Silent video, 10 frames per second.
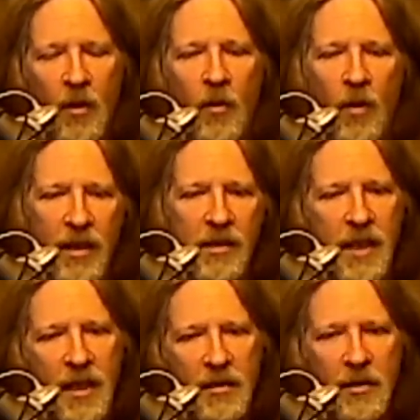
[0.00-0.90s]
What is
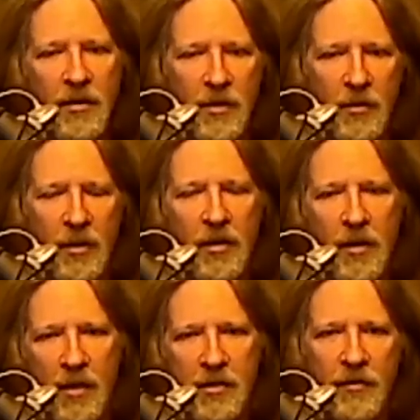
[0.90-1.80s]
that going to do to the
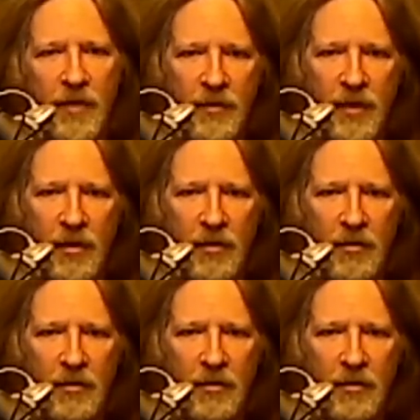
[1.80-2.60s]
cost of living?